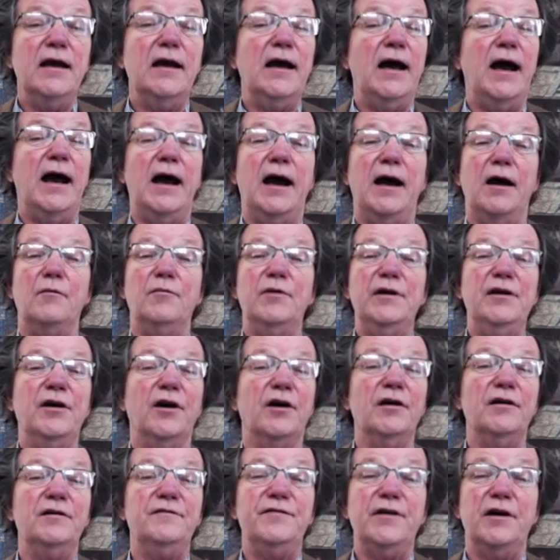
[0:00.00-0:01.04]
Uh, we
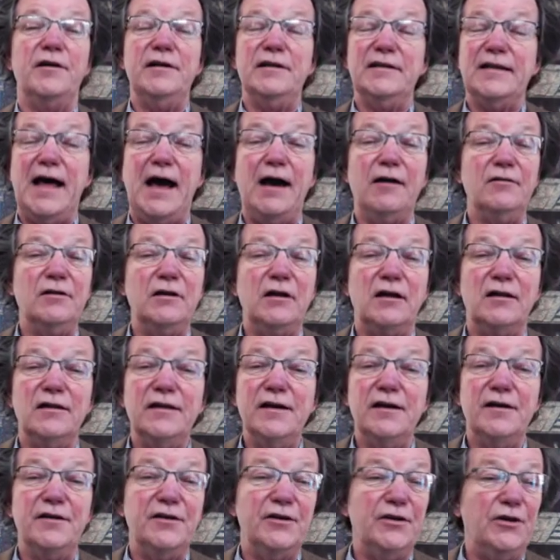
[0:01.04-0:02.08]
heard very loud and
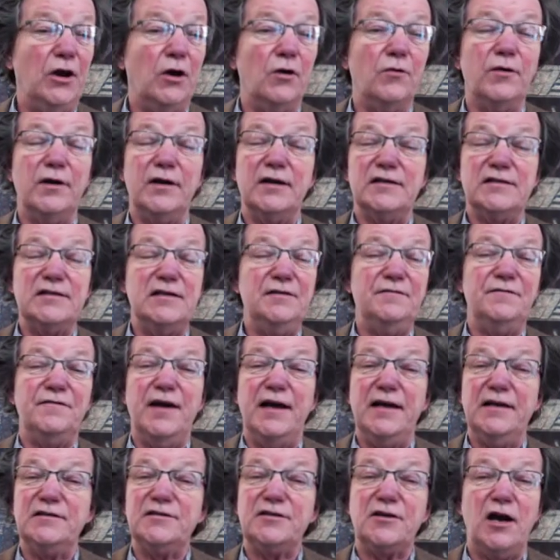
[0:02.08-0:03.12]
clear, you don't want to see
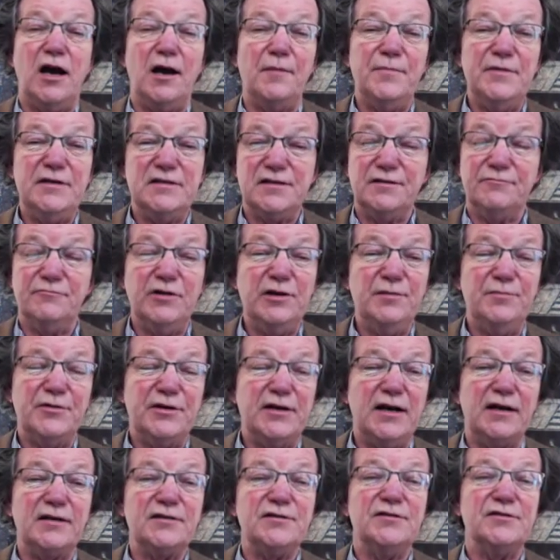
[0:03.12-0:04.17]
fakes, copies, and
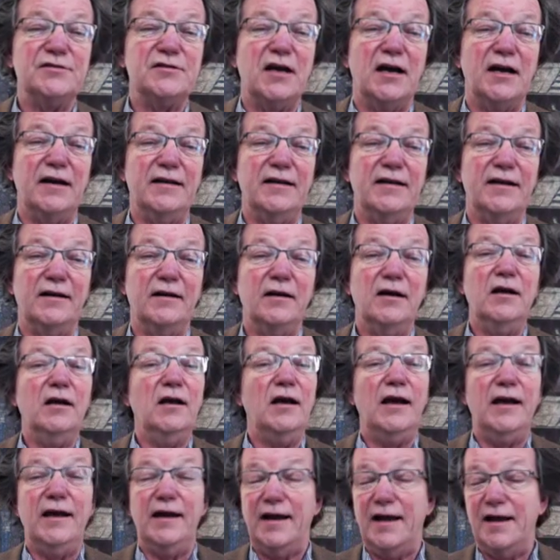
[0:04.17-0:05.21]
reproductions on here.
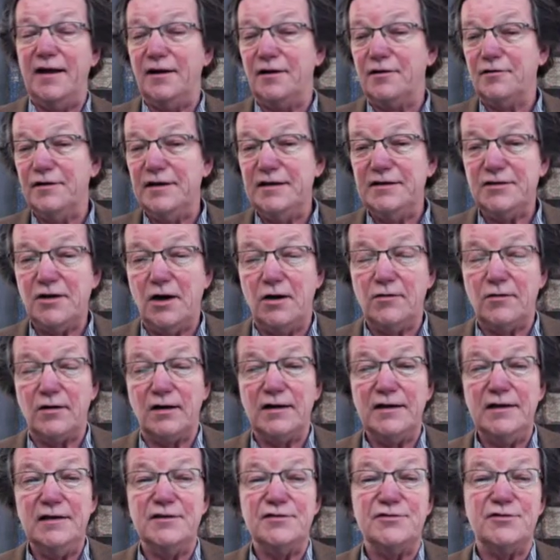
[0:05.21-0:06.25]
And I agree
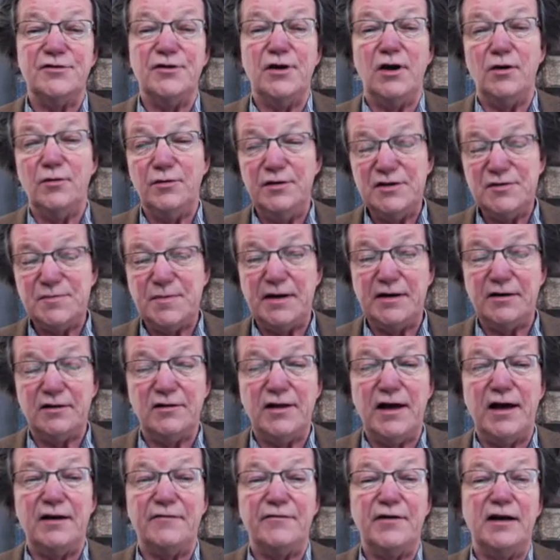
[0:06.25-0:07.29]
totally. As you know, we spend a
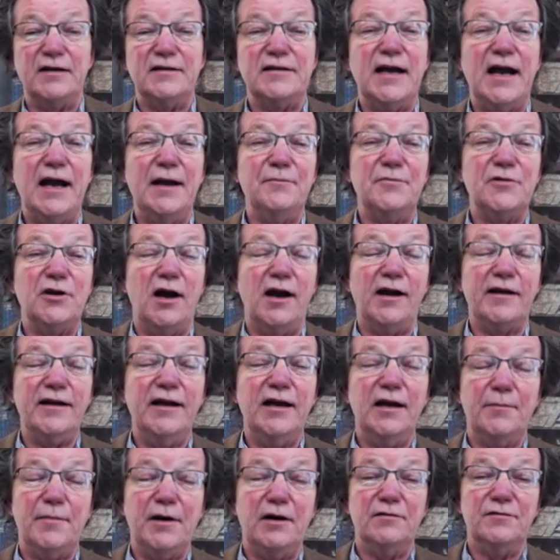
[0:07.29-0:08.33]
lot of our time
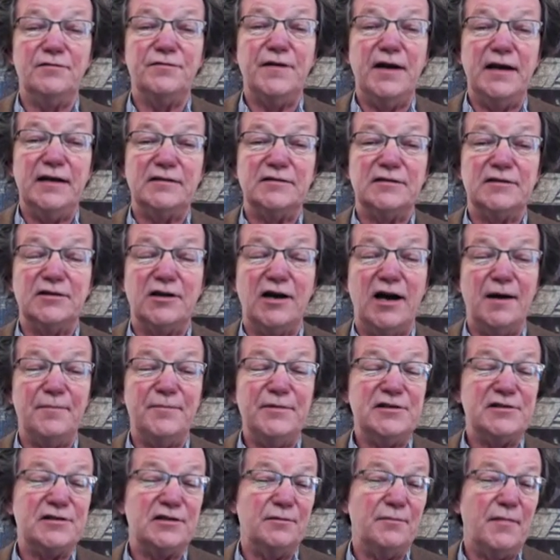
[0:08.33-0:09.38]
talking about fakes and
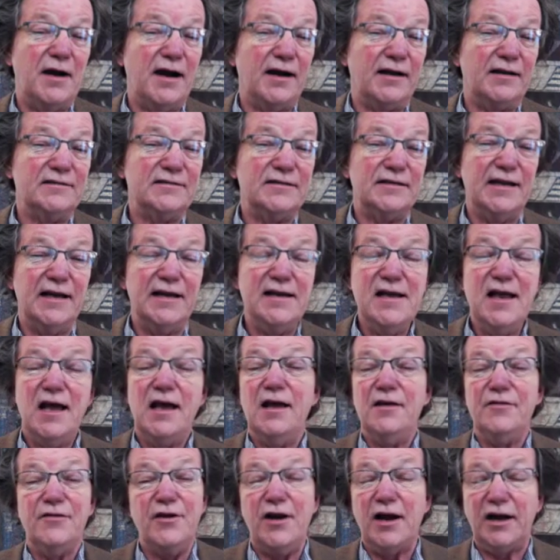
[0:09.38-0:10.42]
copies in the market today.
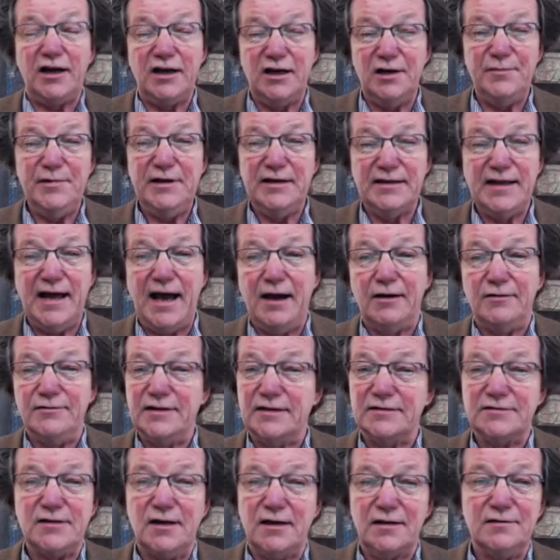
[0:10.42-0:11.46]
They're not going to be allowed.
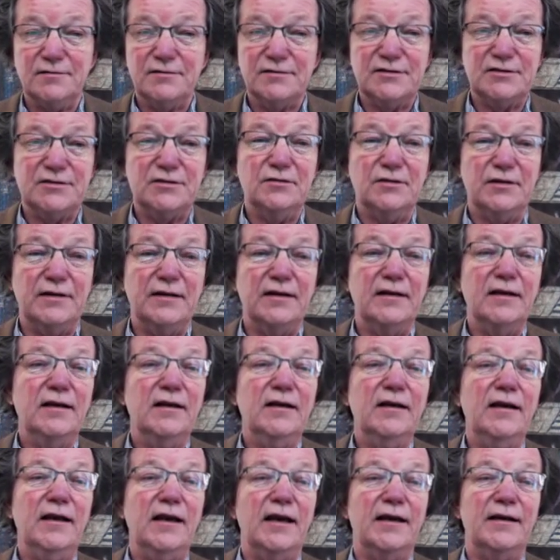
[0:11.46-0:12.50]
That's all there is to it.
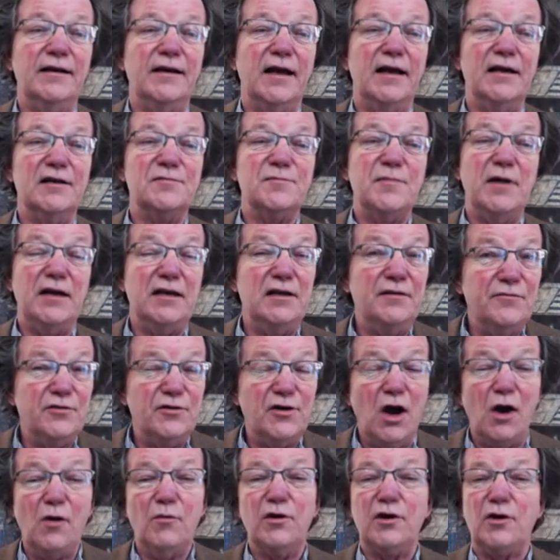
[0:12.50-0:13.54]
And uh, as many of you
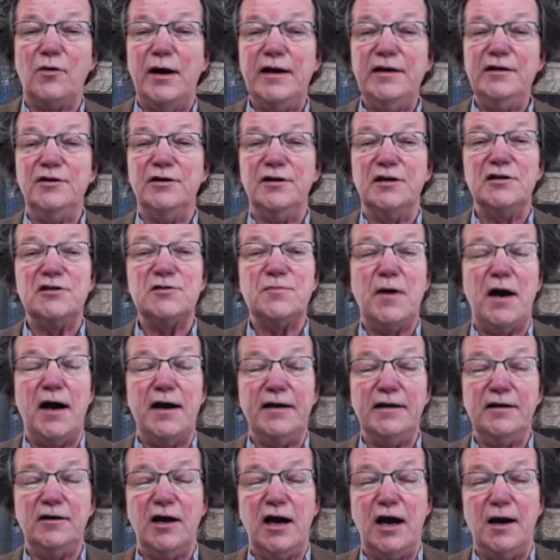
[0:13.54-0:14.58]
know, we're quite good at
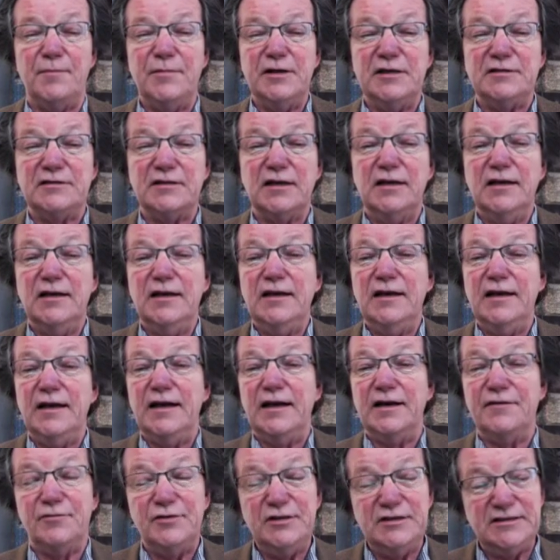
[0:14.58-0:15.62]
spotting copies.
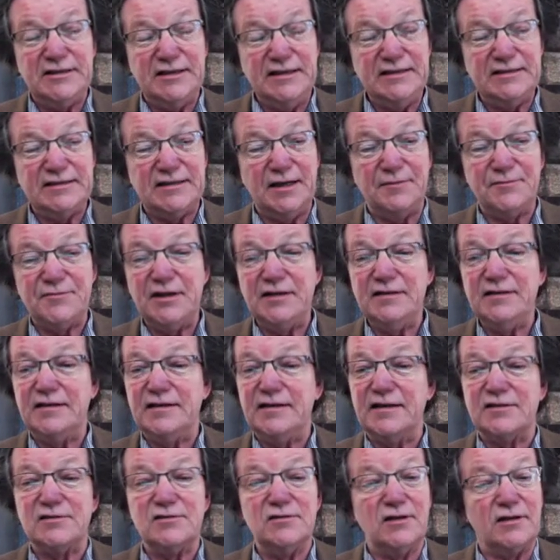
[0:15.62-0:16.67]
And if we see something that
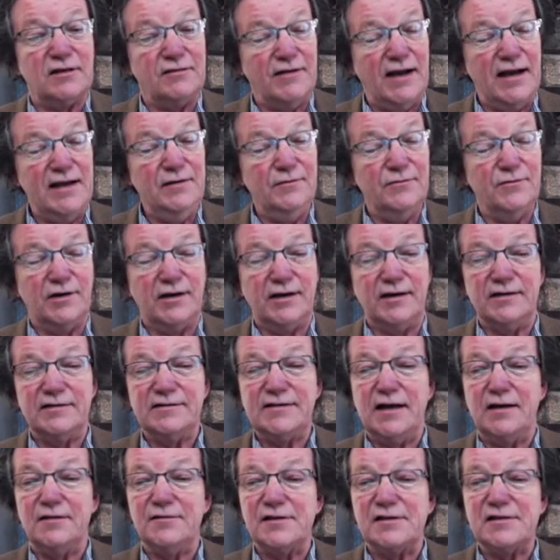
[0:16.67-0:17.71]
doesn't look right, we're going to
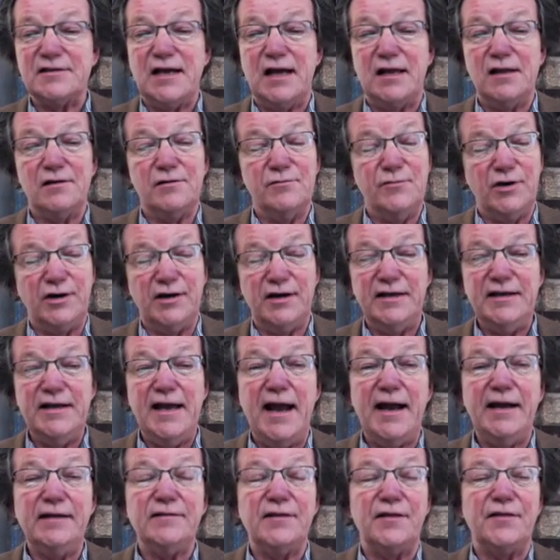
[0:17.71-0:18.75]
tell the seller and we're going to
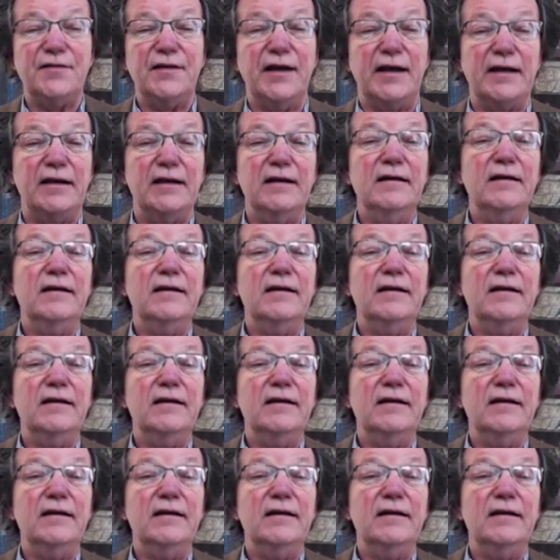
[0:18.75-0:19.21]
yank the thing.